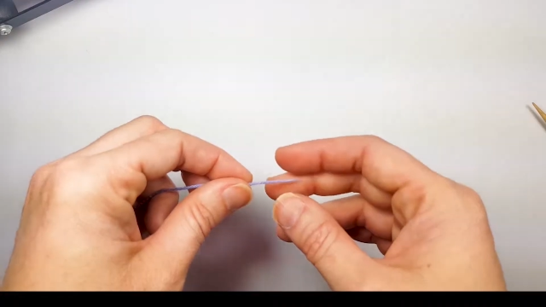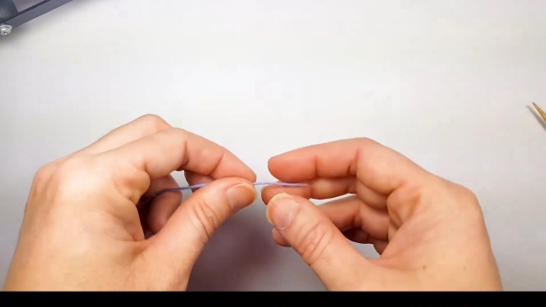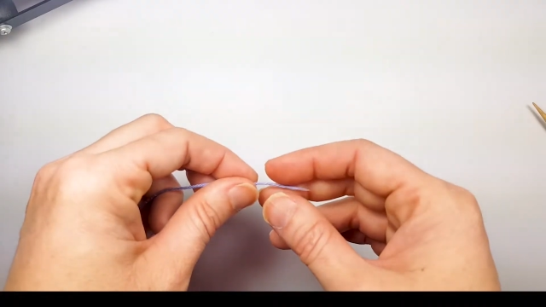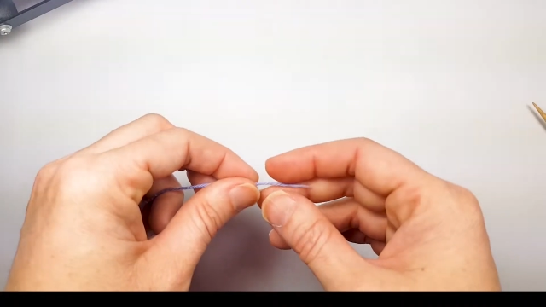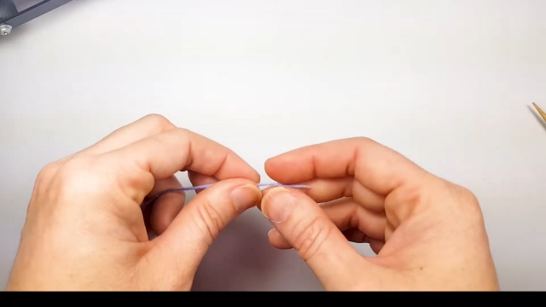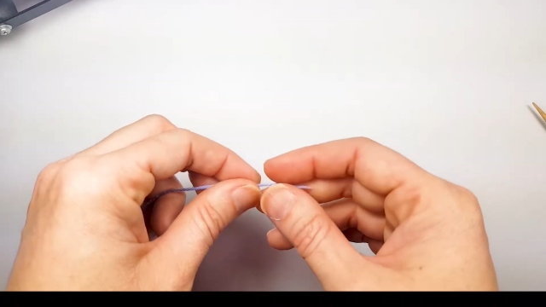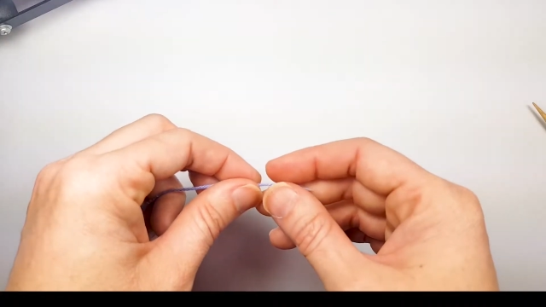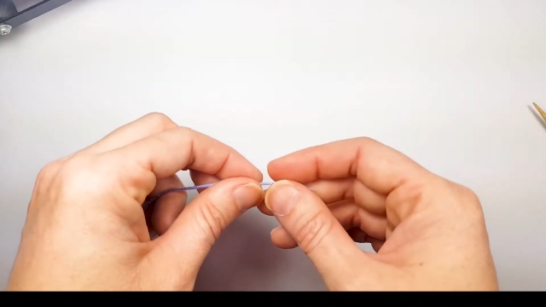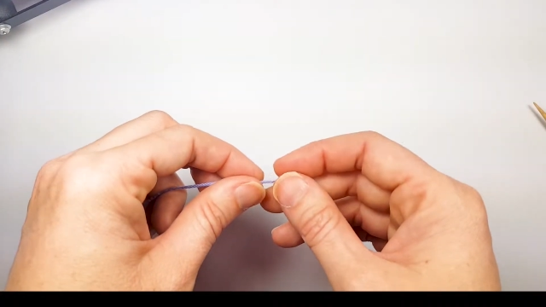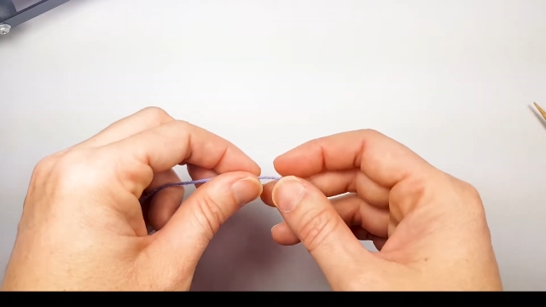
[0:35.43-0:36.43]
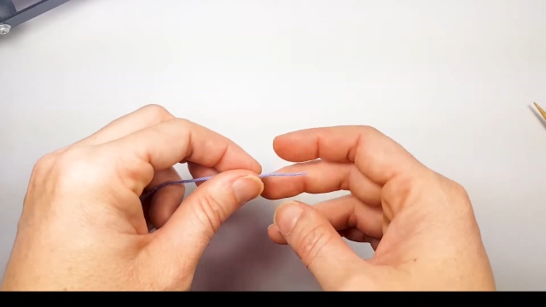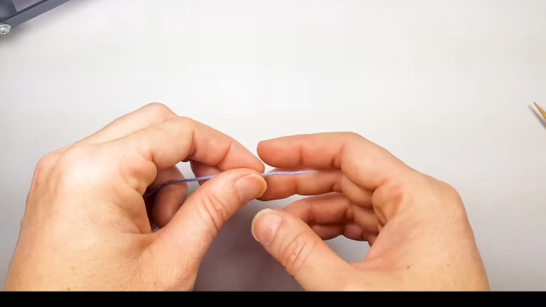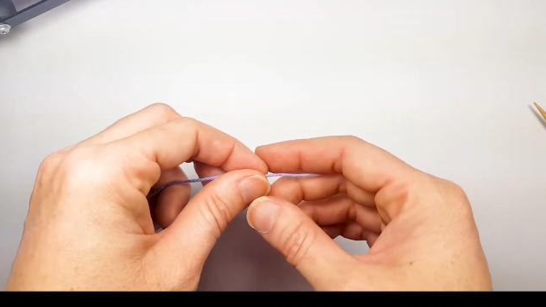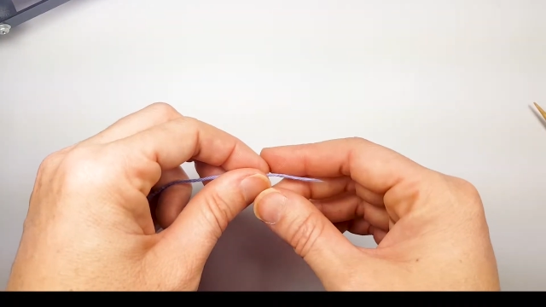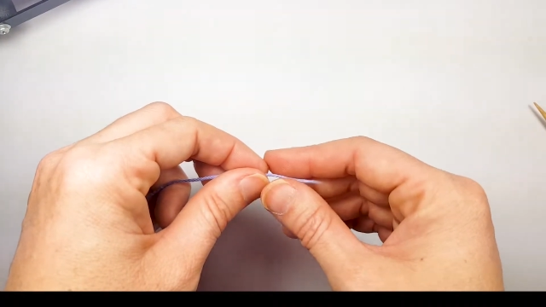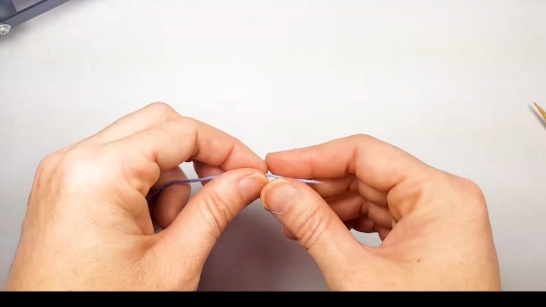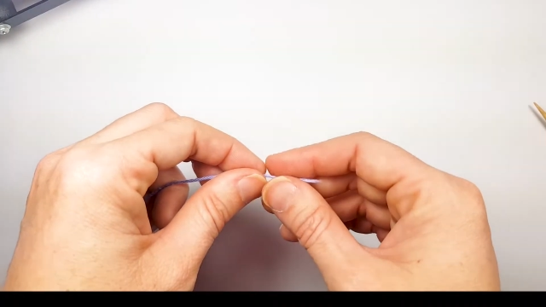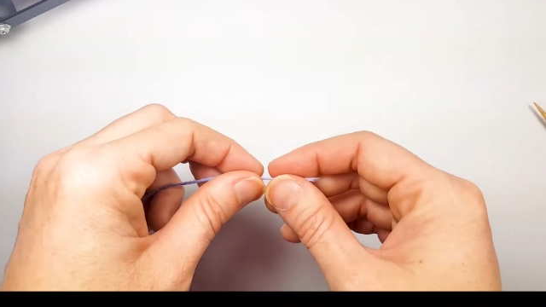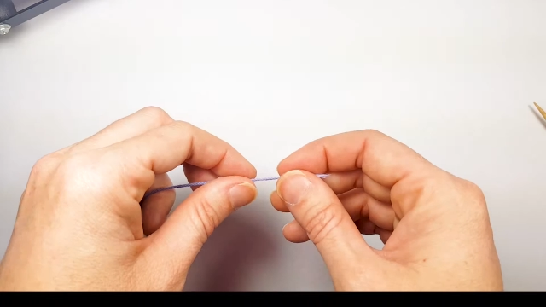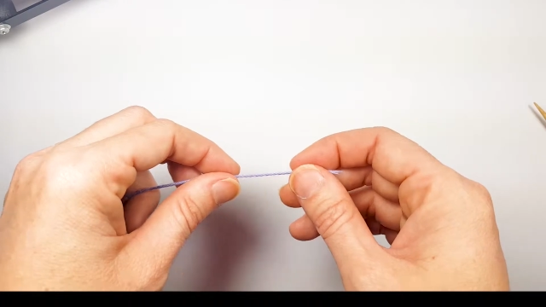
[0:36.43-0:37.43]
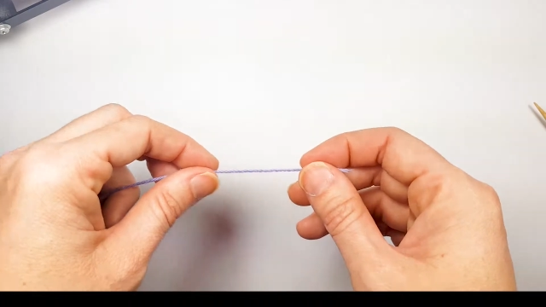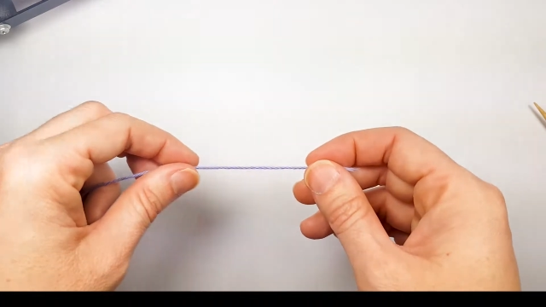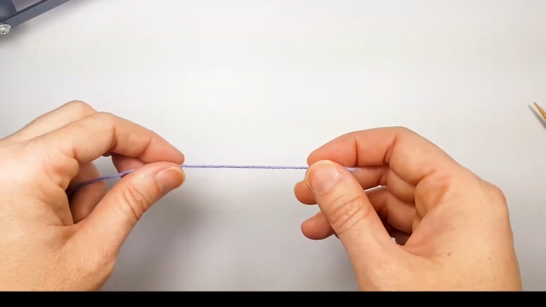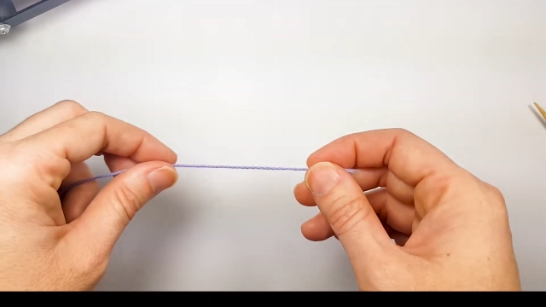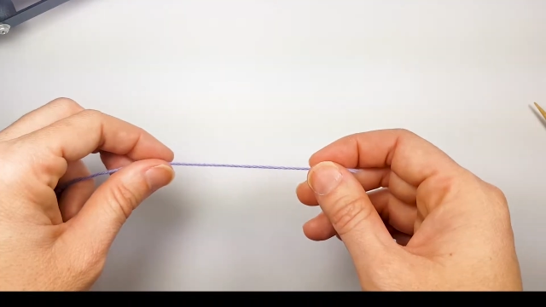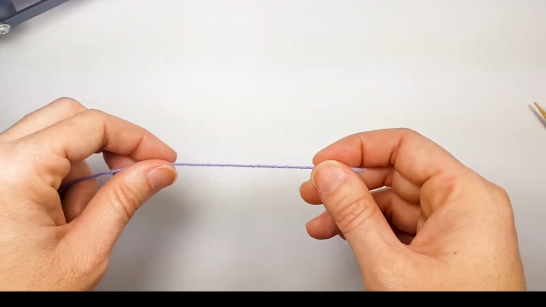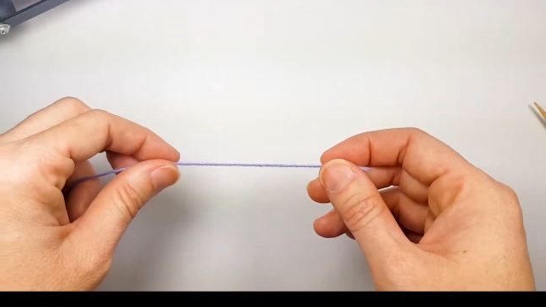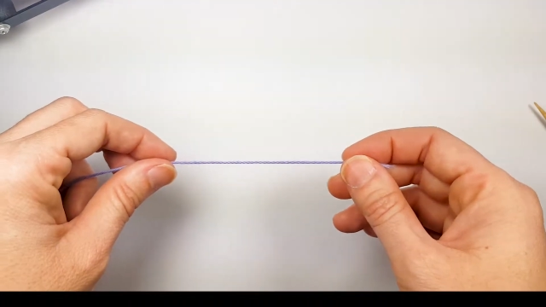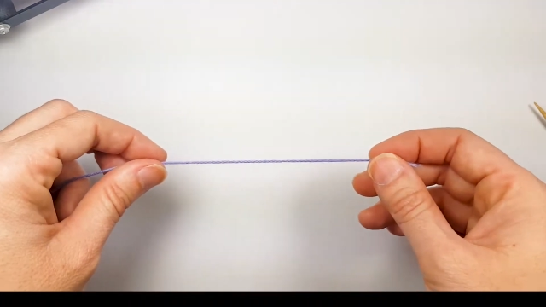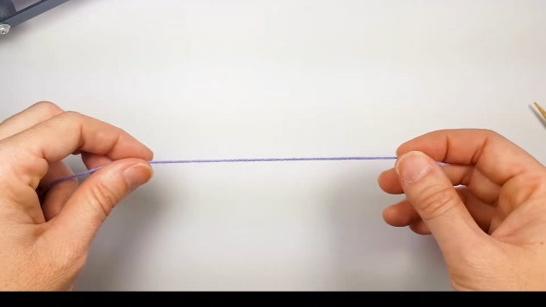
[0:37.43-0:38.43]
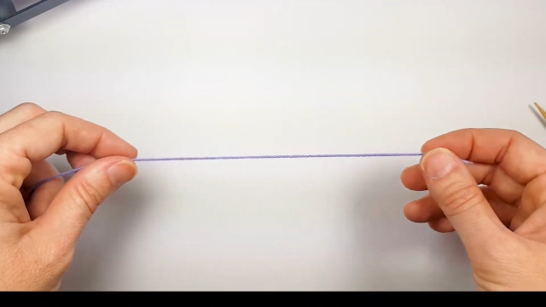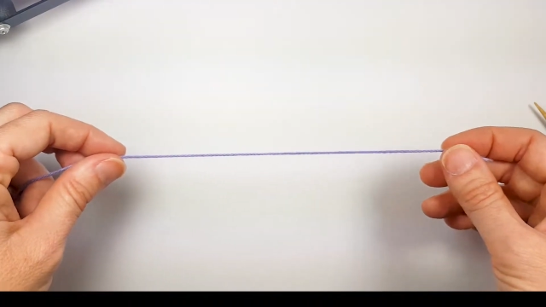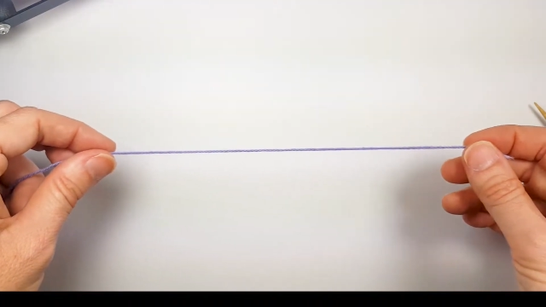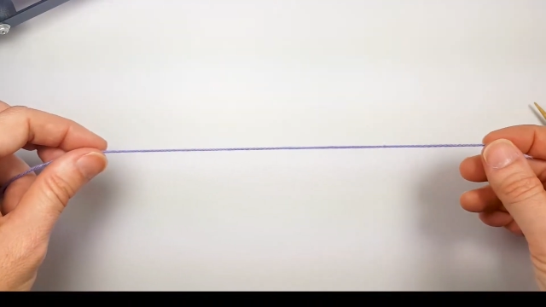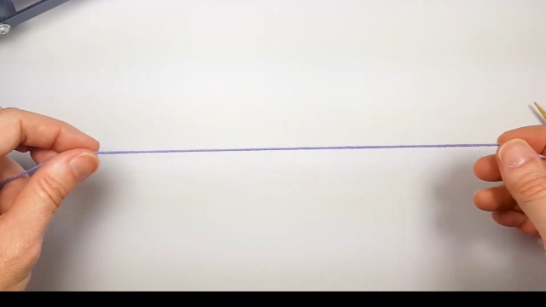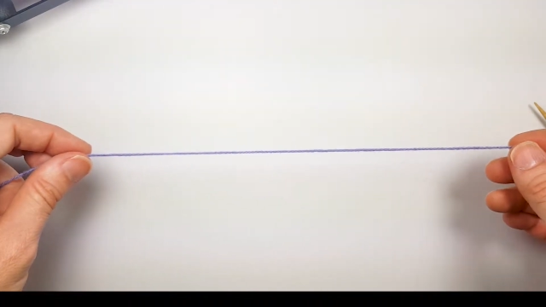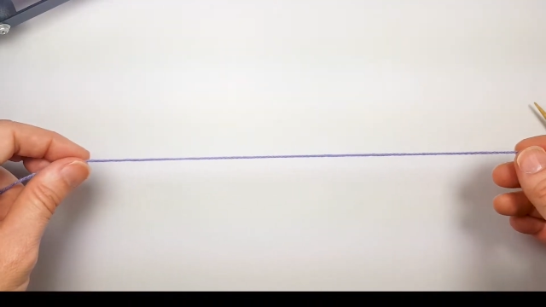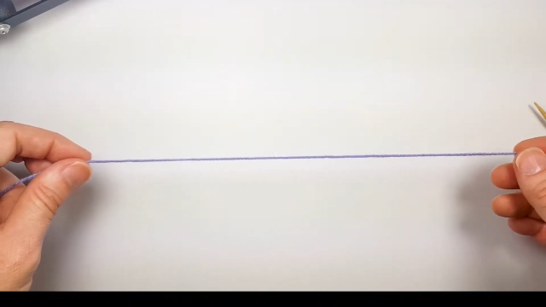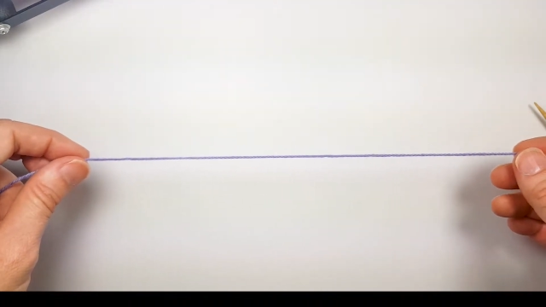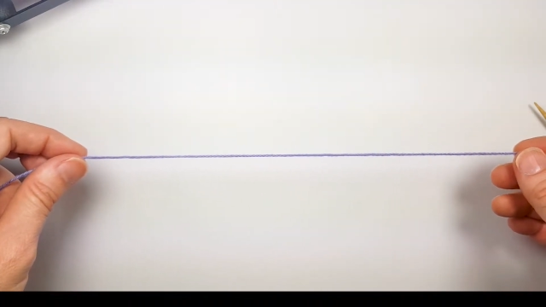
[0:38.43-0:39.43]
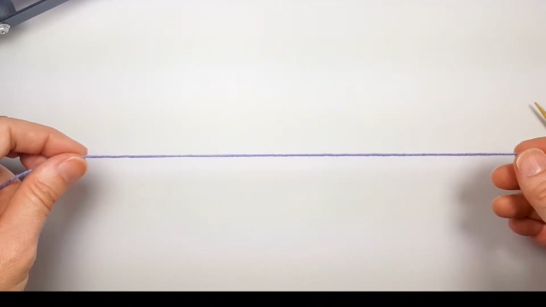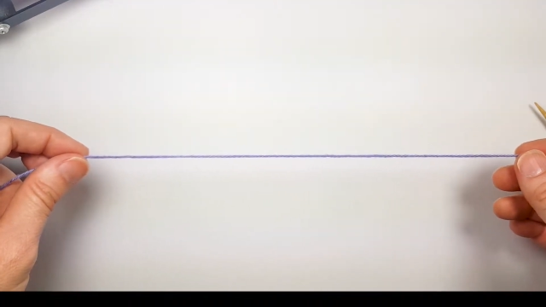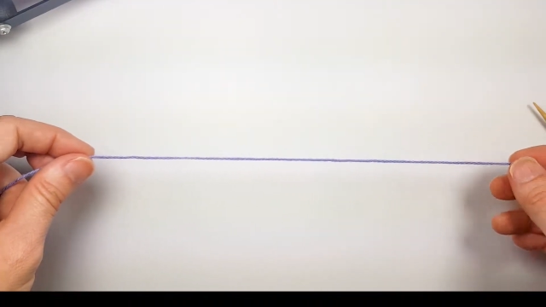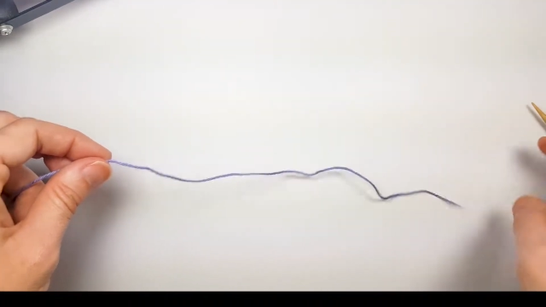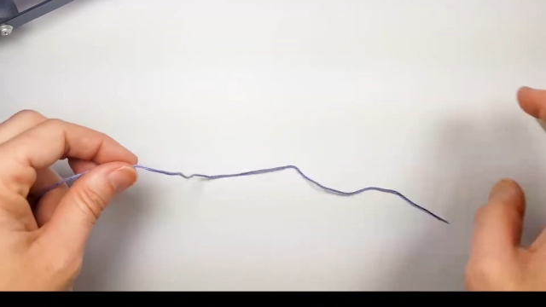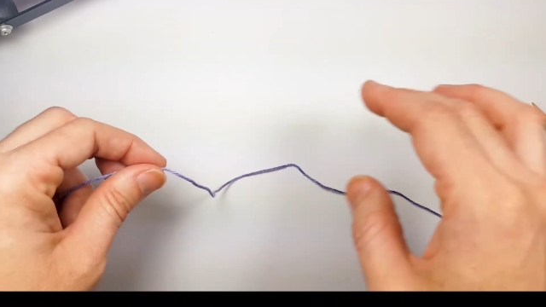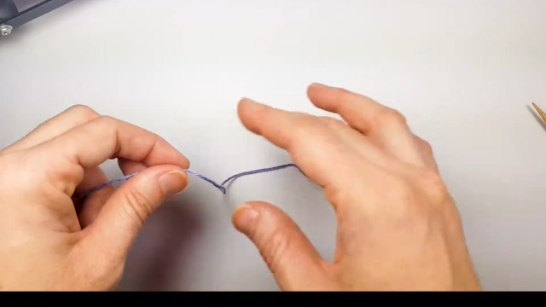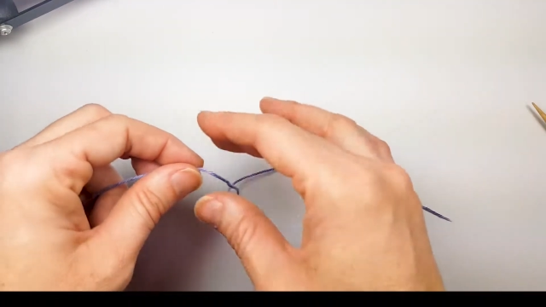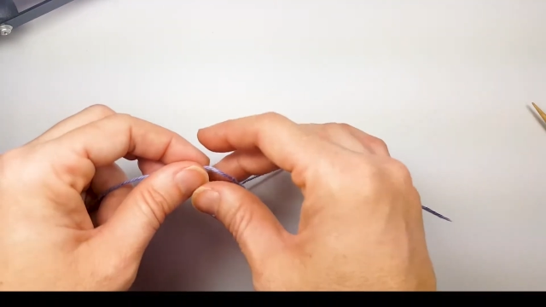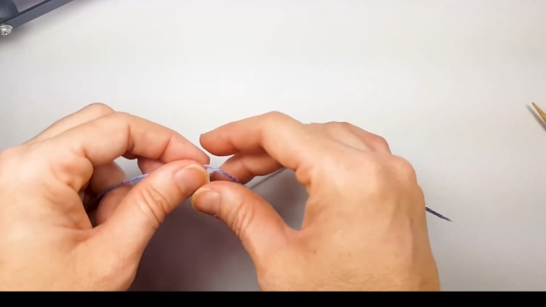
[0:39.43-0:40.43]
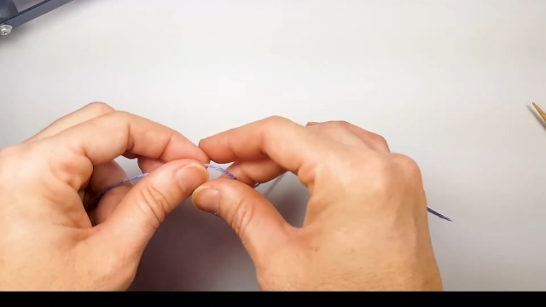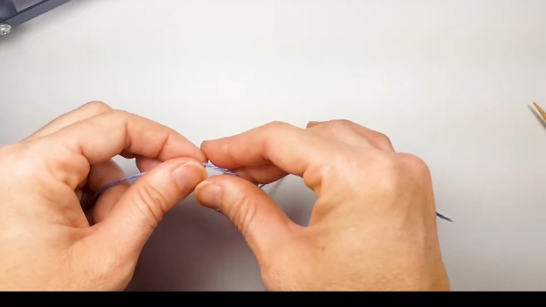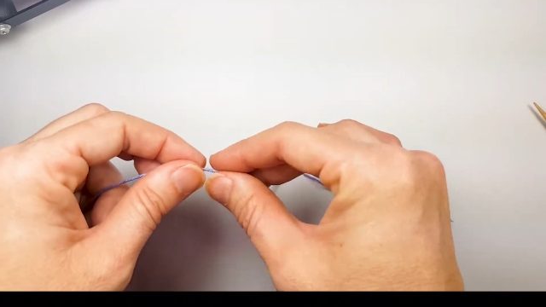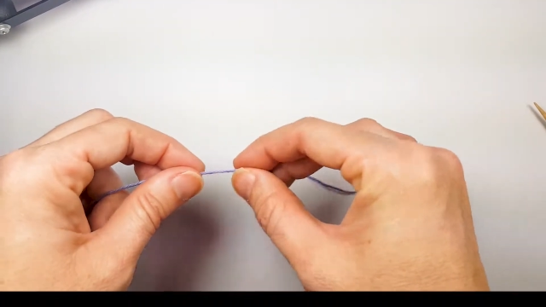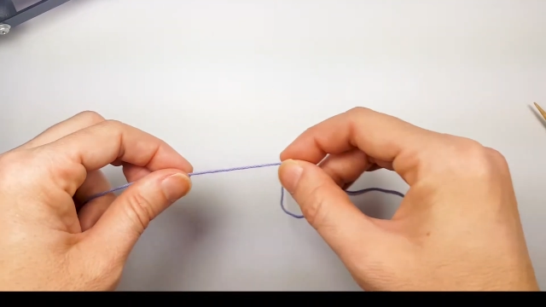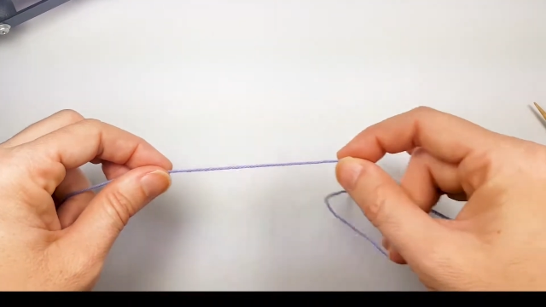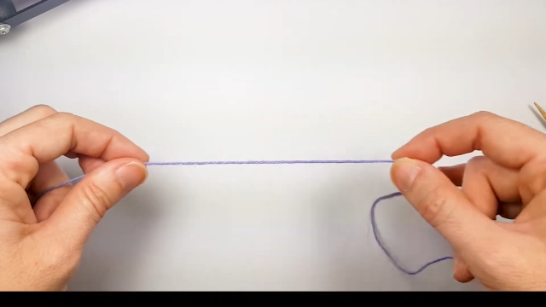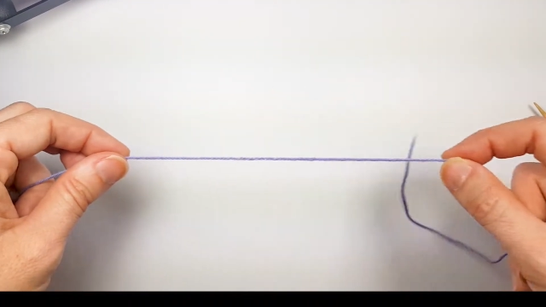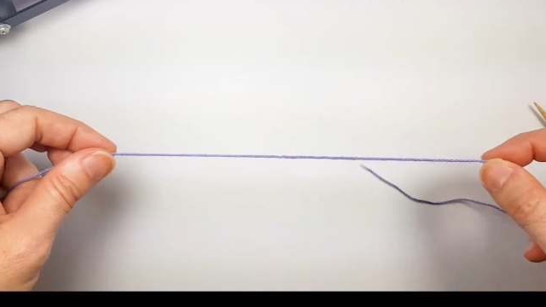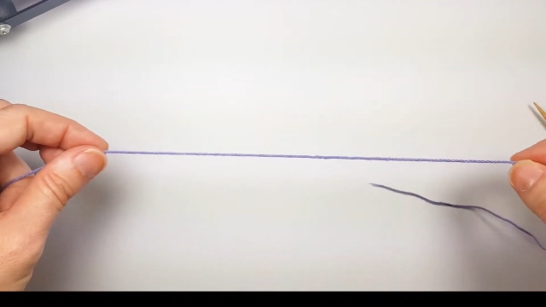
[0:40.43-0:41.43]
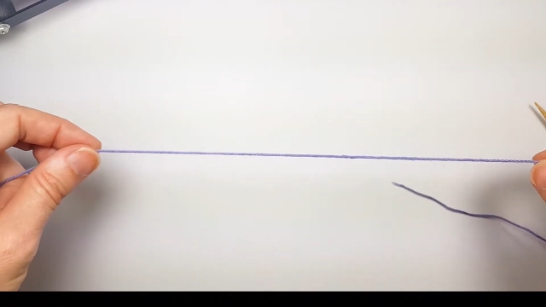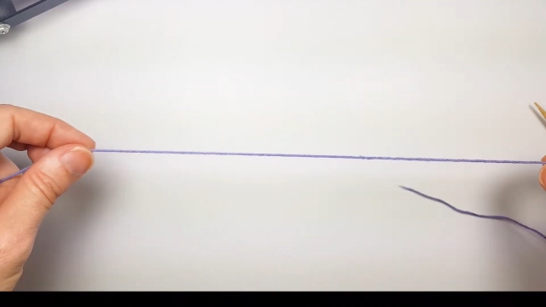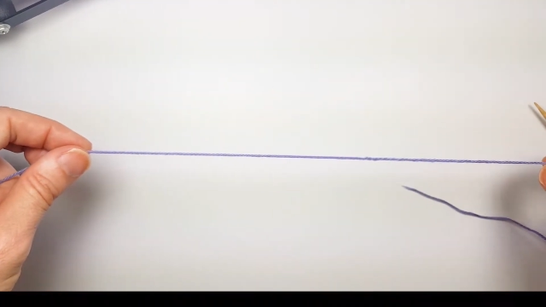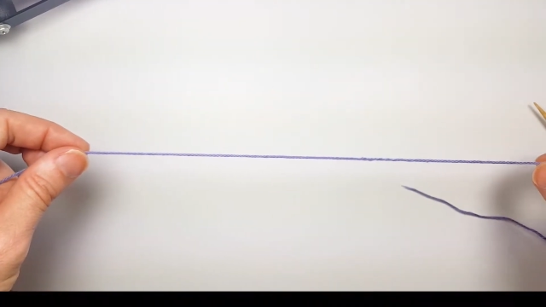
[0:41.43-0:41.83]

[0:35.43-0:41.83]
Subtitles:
(no speaker visible)